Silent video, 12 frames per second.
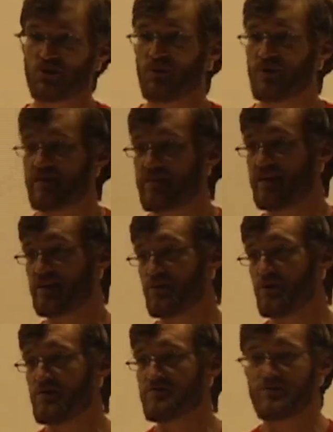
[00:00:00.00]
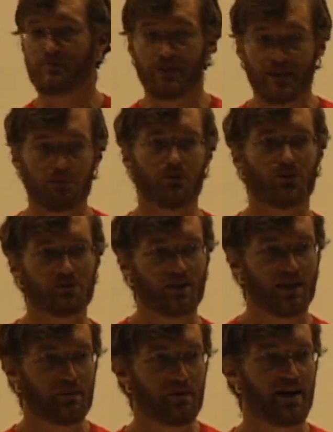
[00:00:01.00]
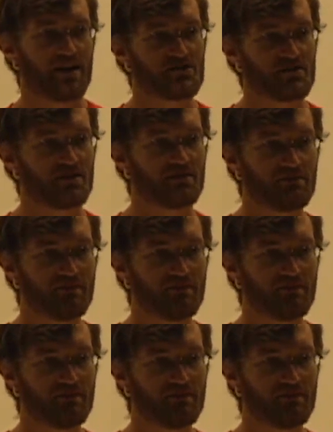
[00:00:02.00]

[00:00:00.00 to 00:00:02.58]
I want to thank you all for being bold climate action.